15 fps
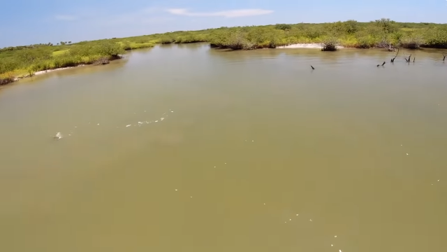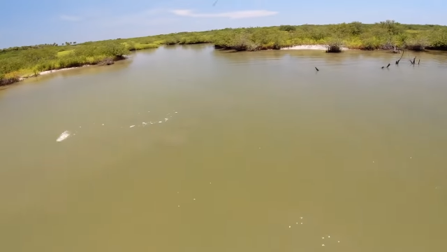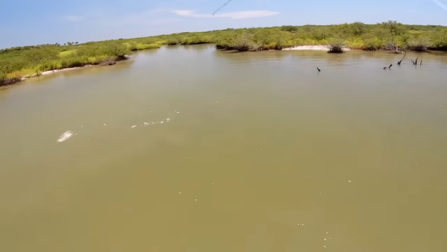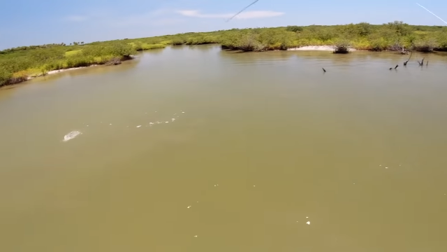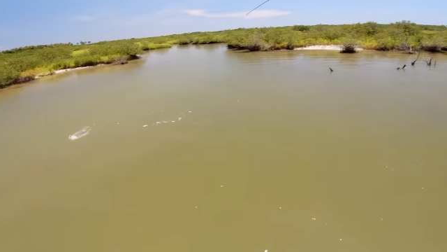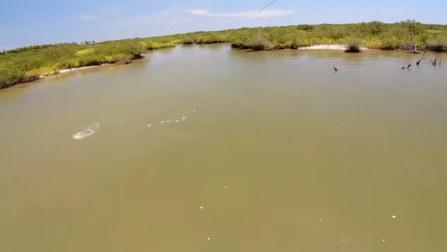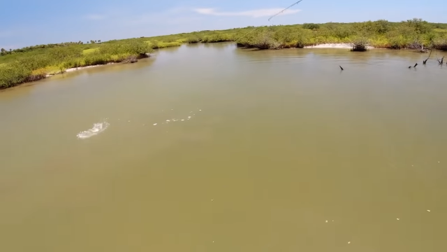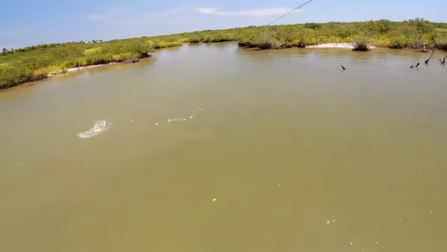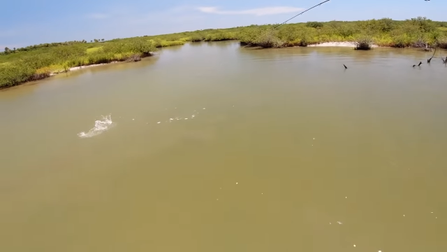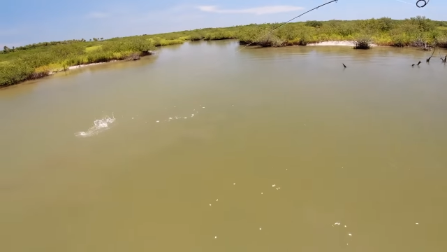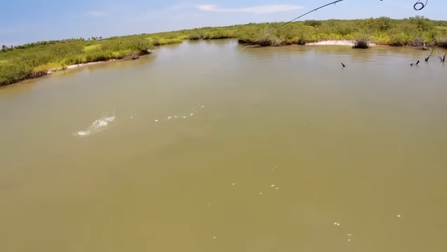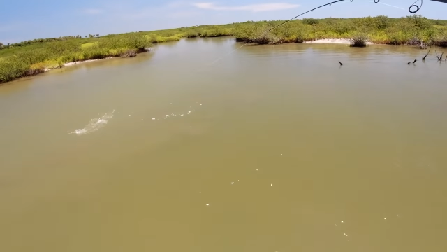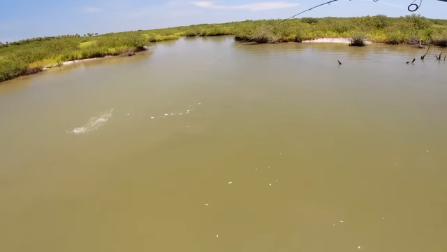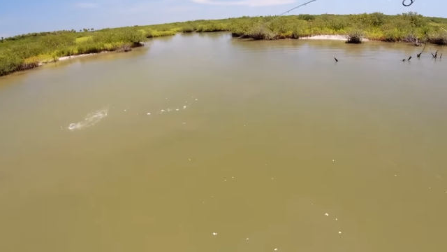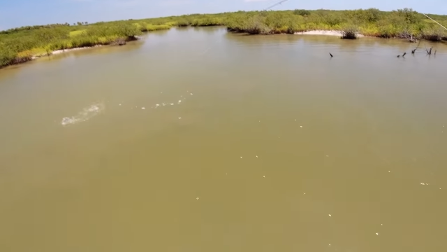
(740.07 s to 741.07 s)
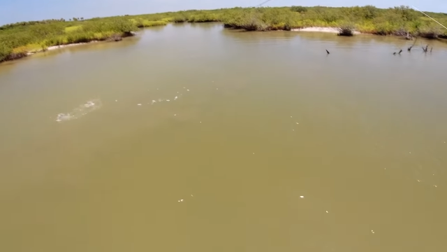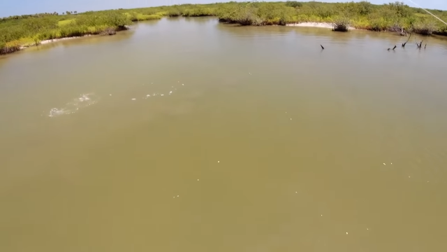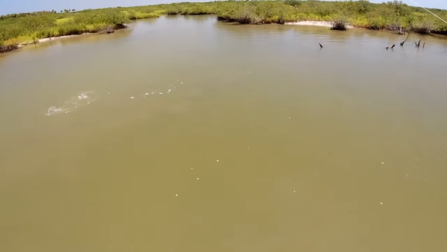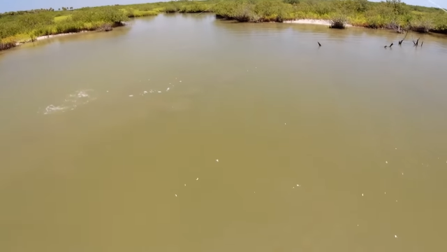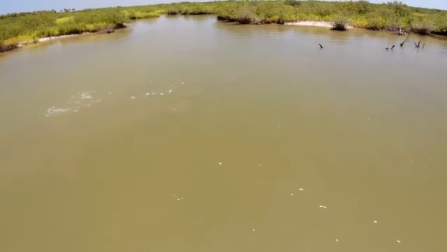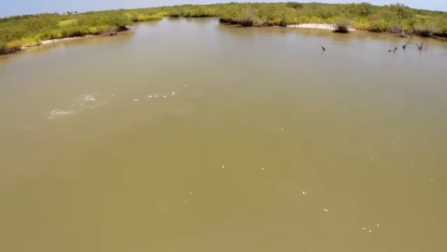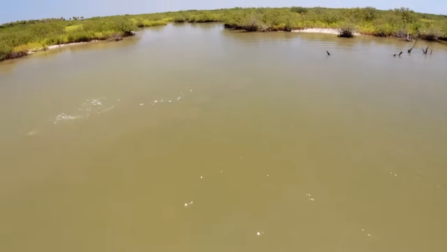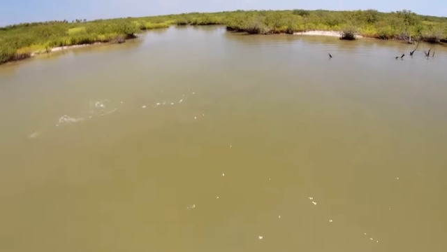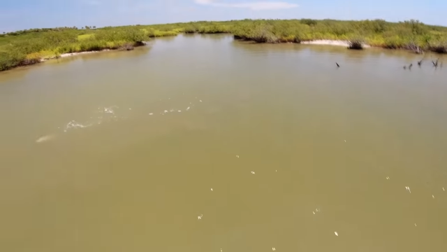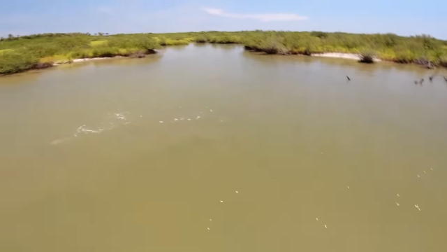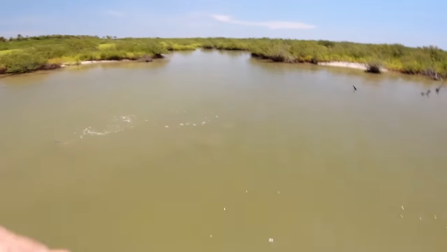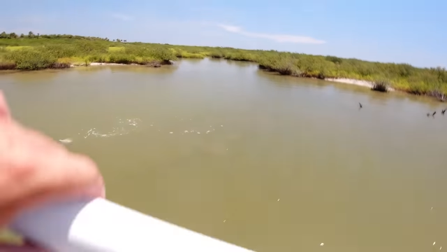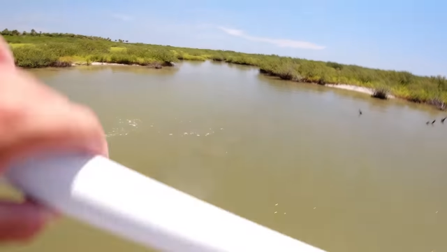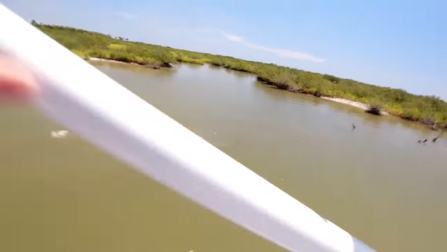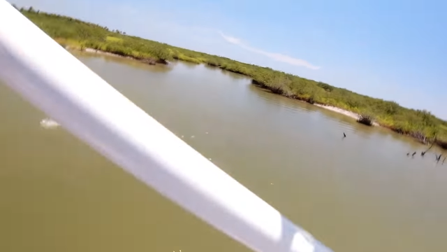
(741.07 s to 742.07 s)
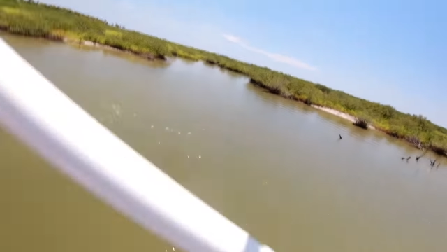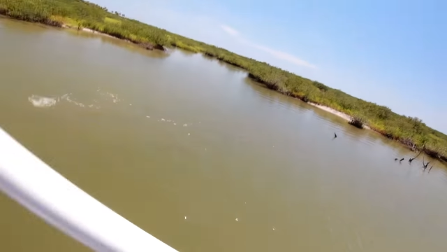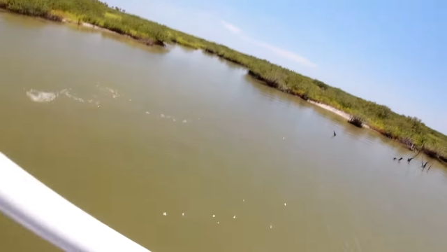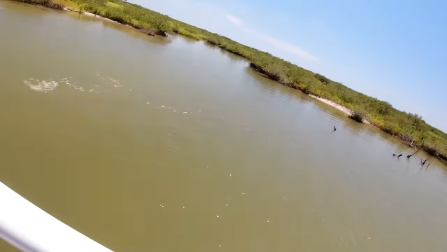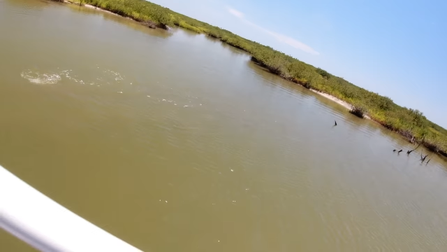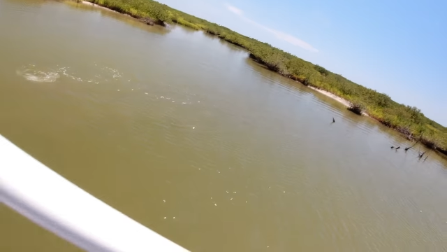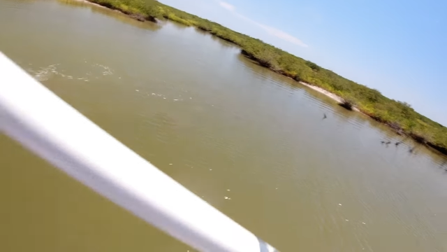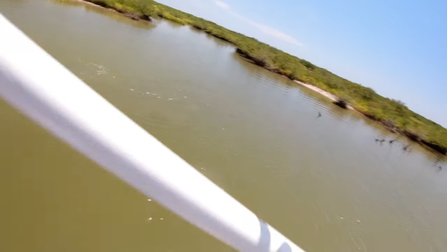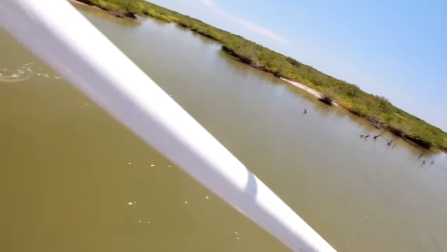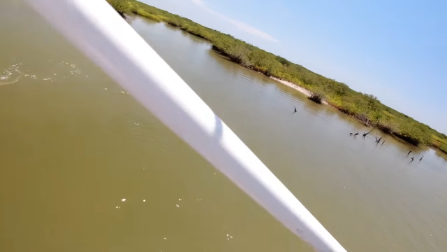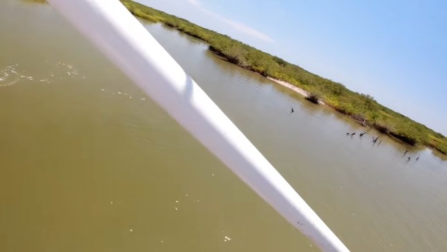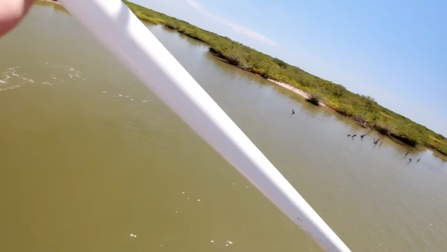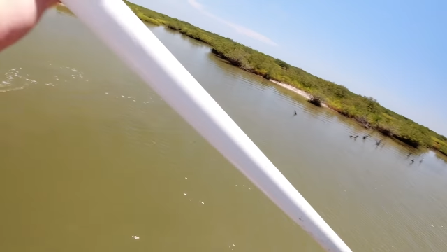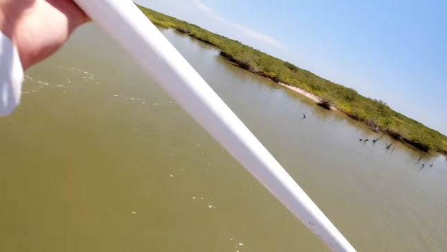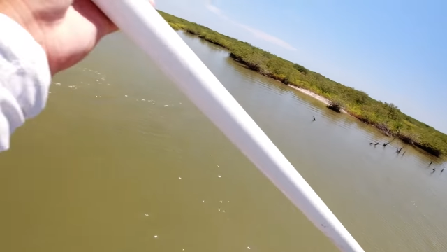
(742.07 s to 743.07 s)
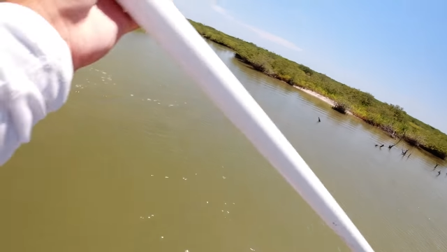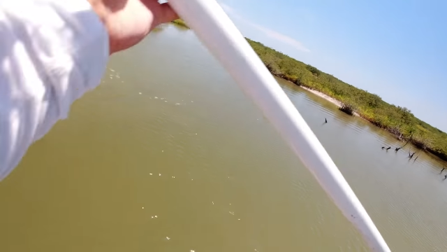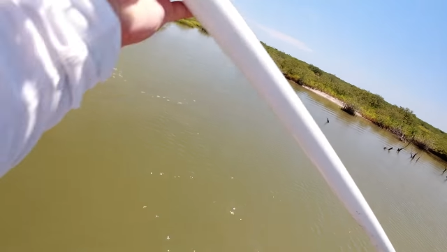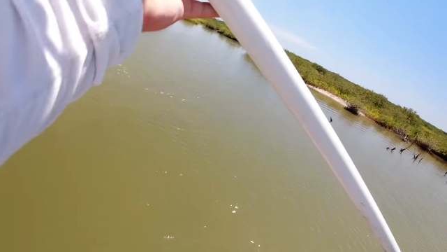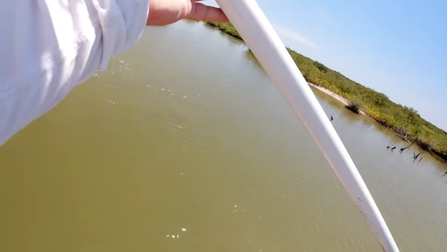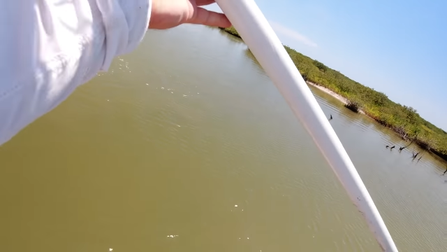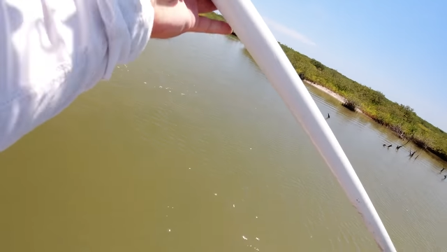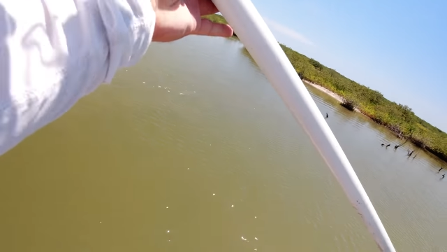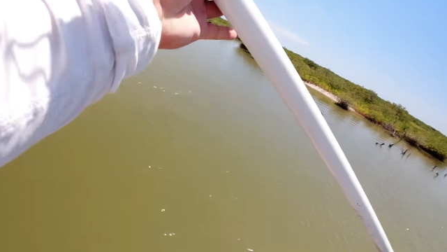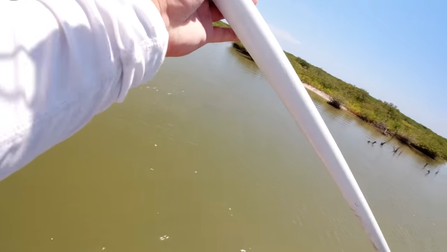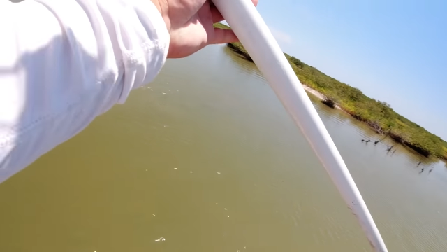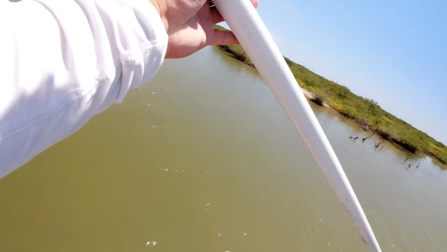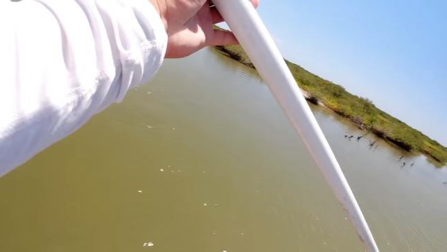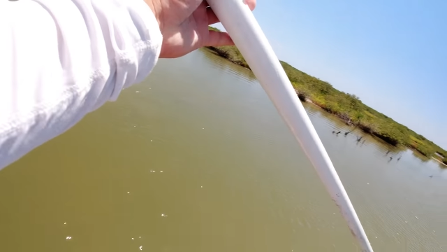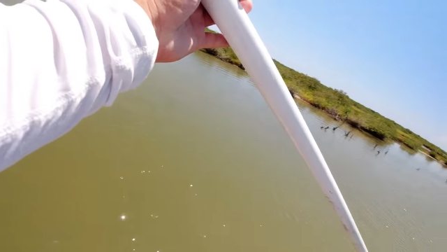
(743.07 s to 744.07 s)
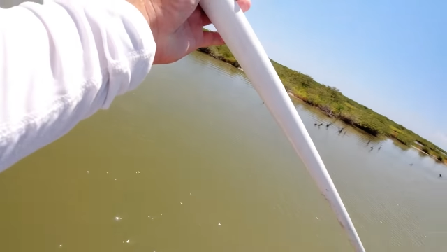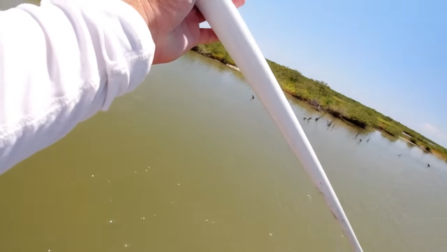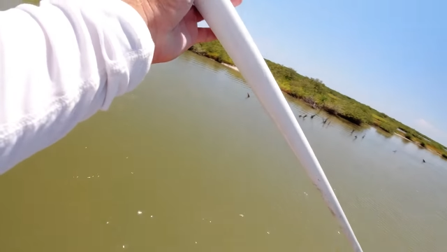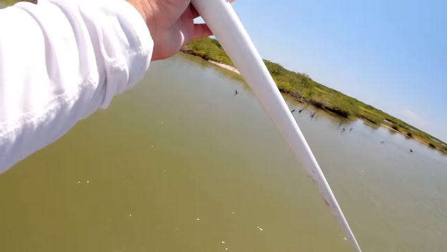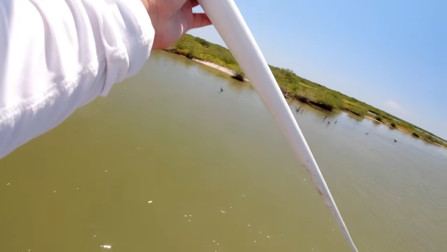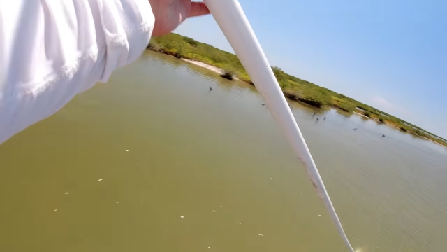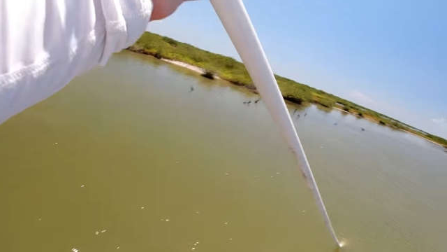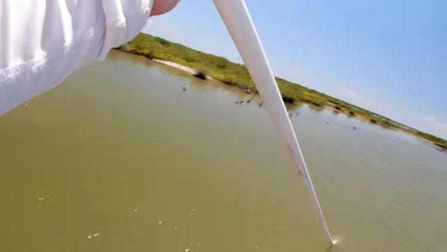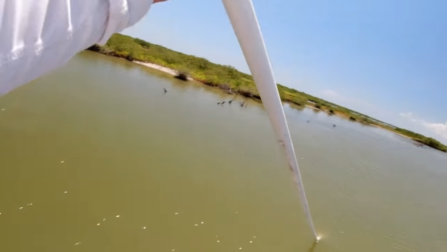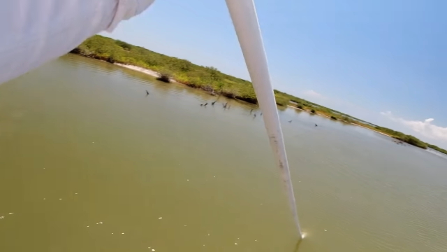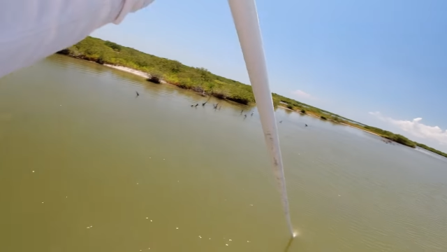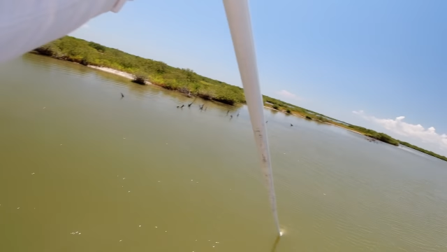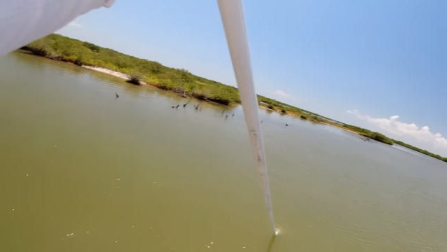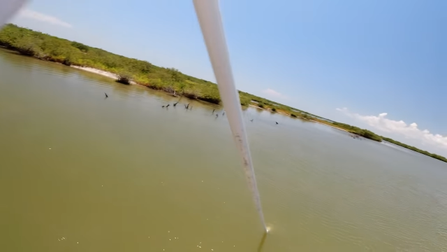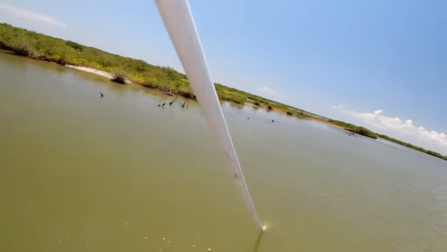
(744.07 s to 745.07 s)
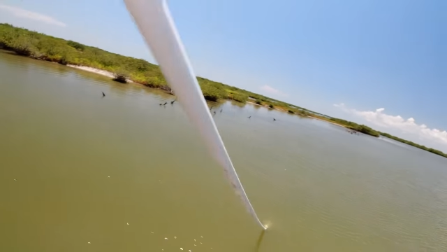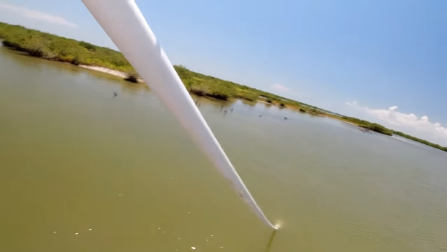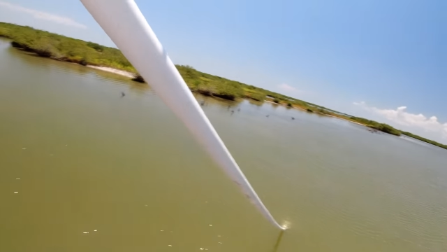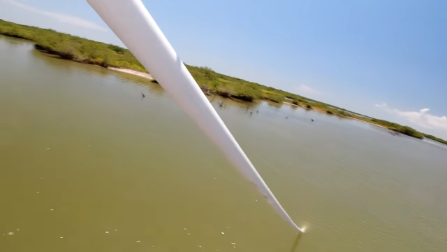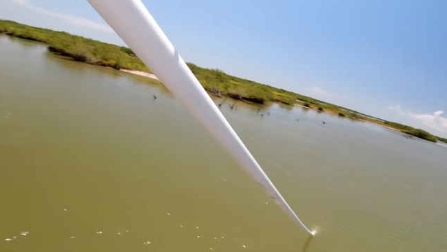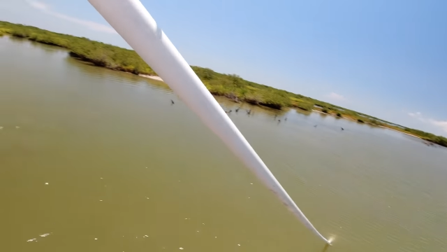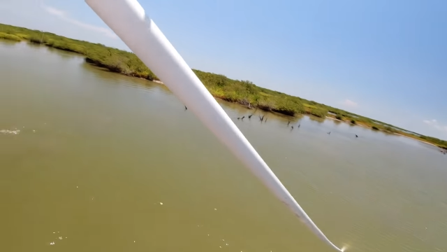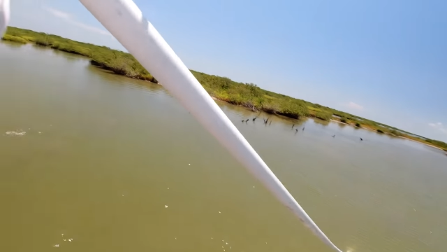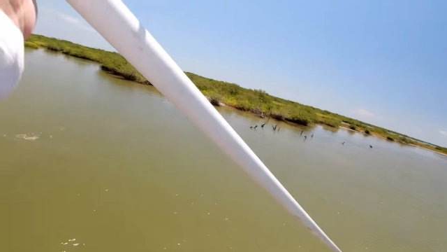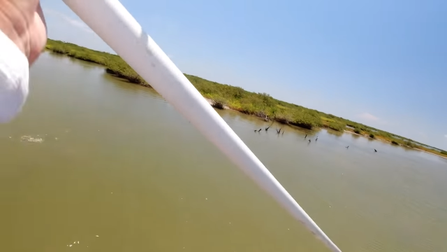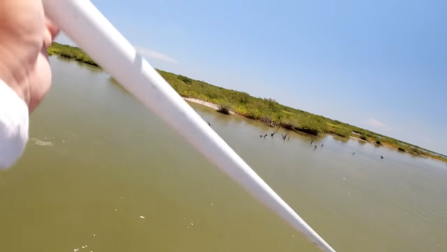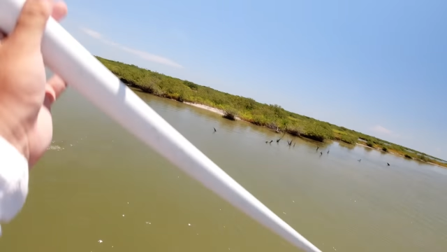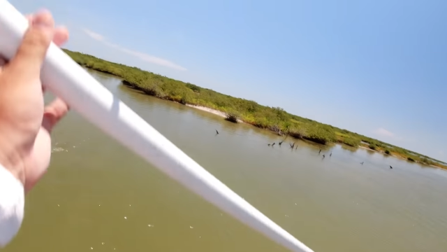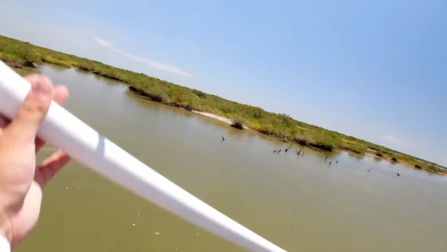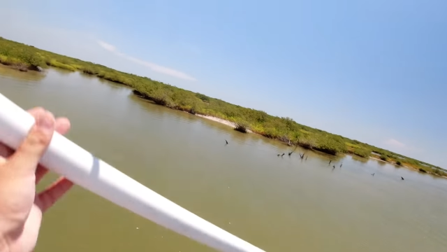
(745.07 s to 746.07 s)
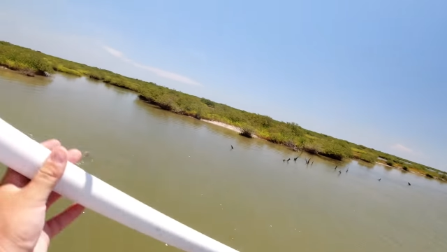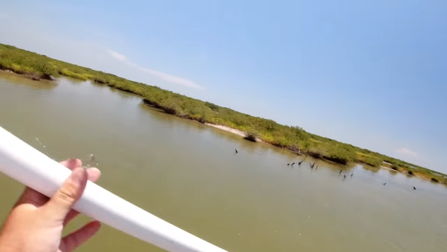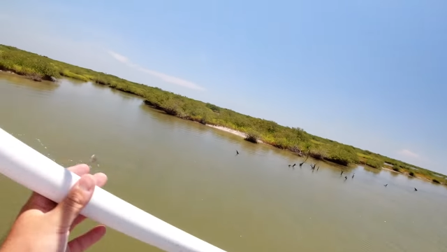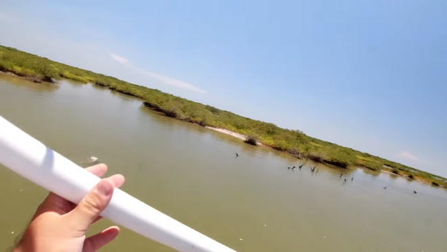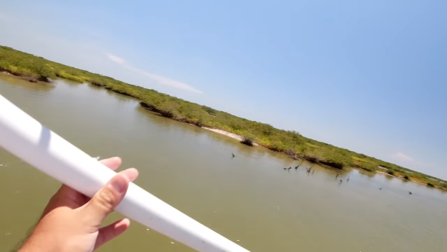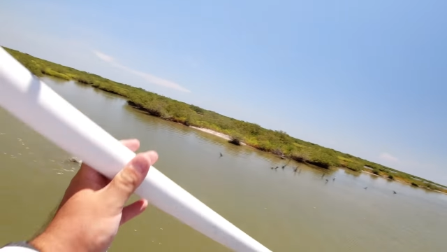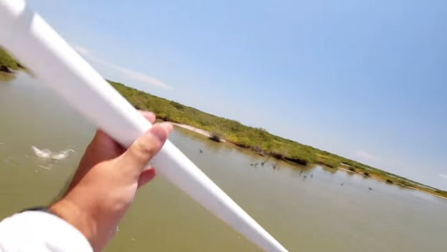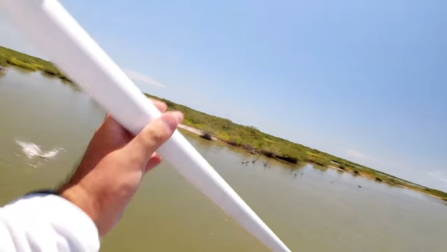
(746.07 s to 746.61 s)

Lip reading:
[unreadable: no face in view]